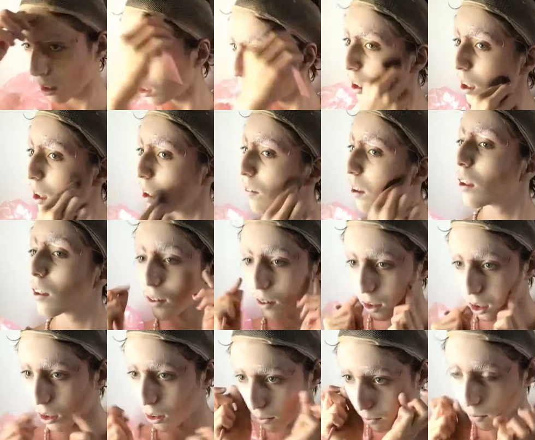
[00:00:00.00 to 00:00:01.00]
slight
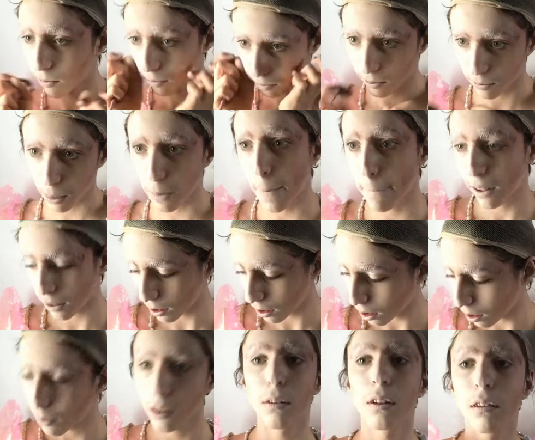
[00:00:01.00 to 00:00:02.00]
contouring
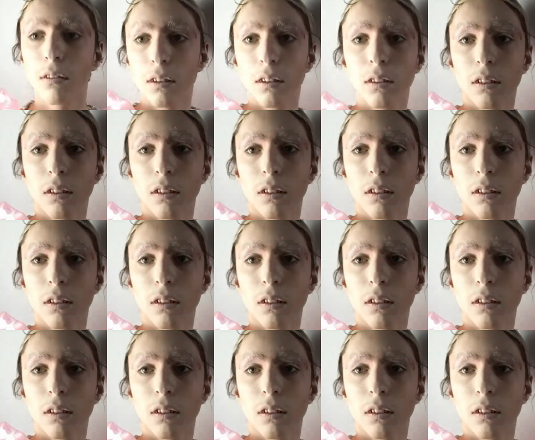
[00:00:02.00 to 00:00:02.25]
because I